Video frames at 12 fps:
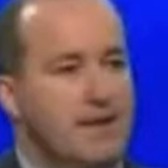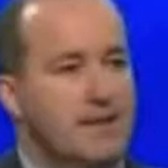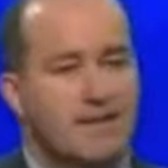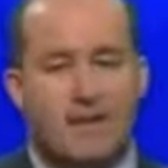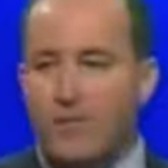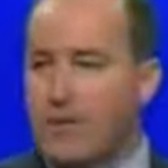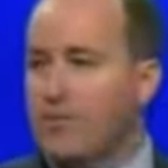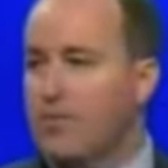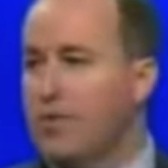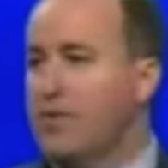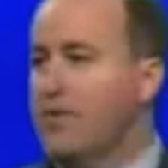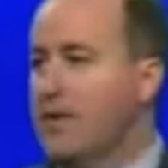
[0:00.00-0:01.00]
Is that we
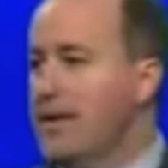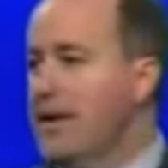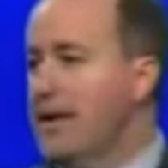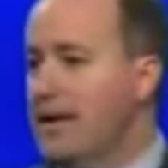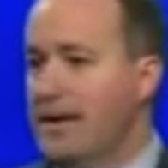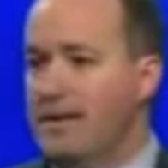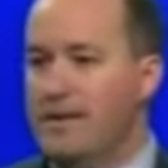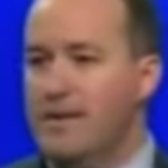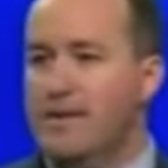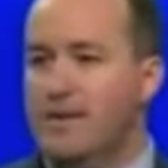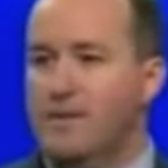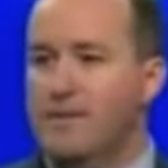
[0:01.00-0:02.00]
prove today
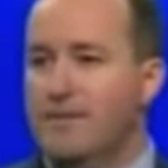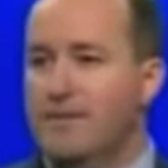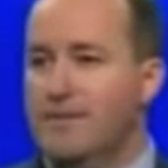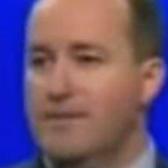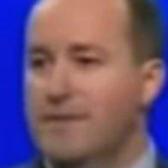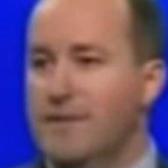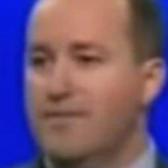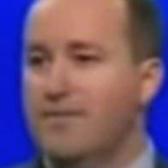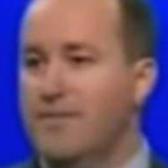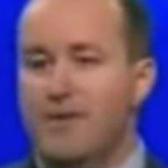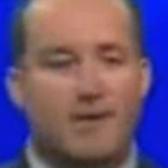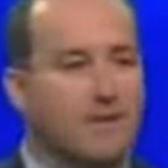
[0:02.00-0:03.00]
that
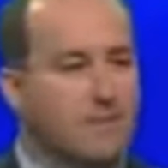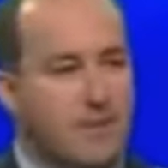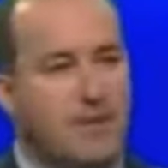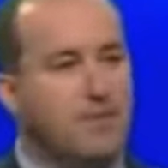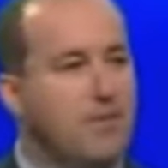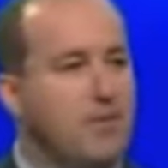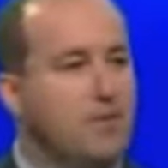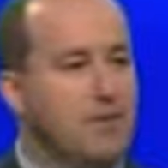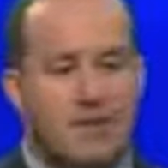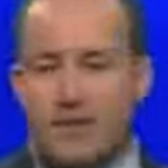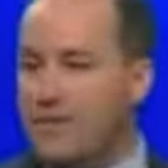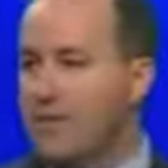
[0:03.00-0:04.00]
different
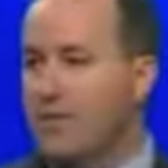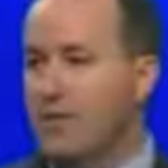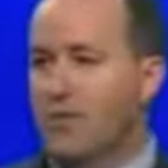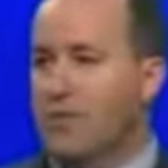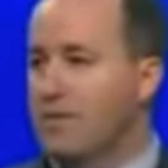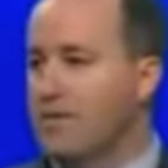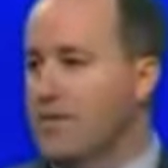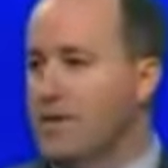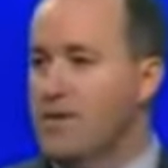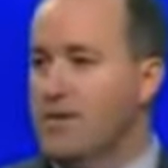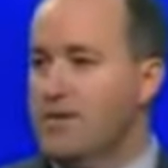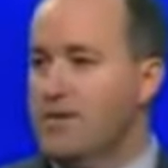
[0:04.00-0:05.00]
people with different
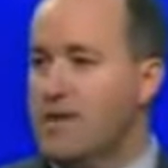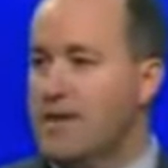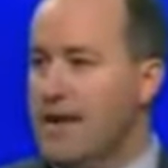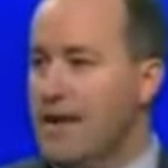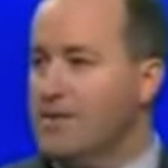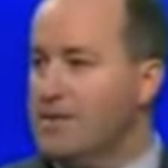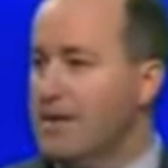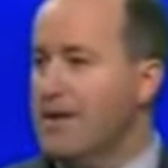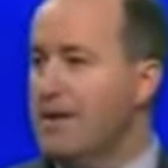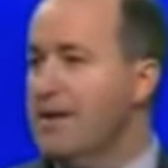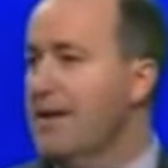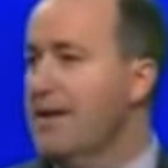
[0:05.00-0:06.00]
worldviews can
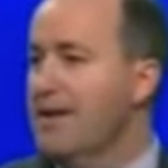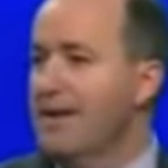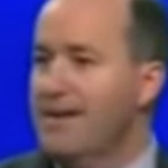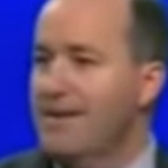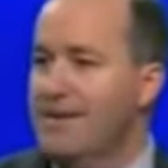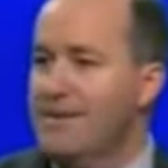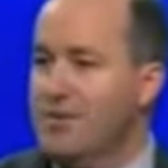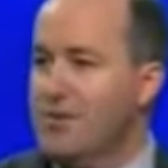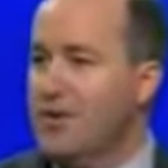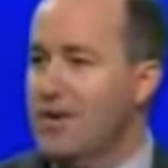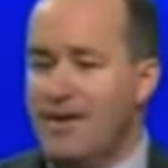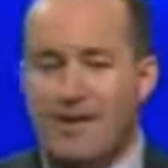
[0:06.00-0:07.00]
actually
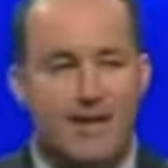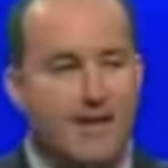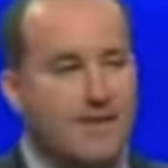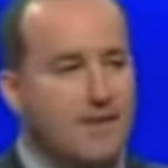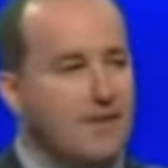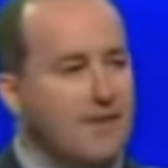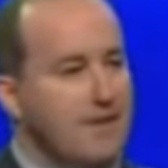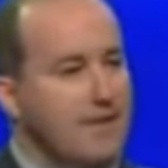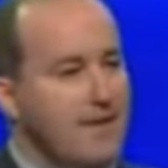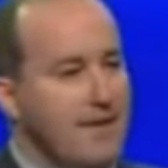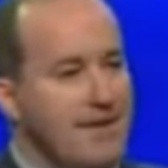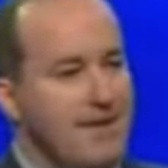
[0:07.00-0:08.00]
join
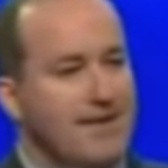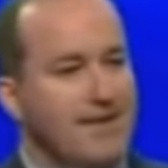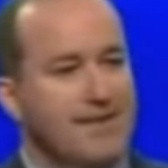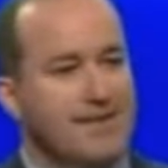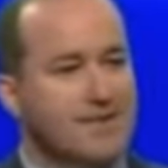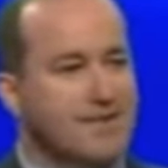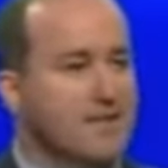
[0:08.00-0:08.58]
together in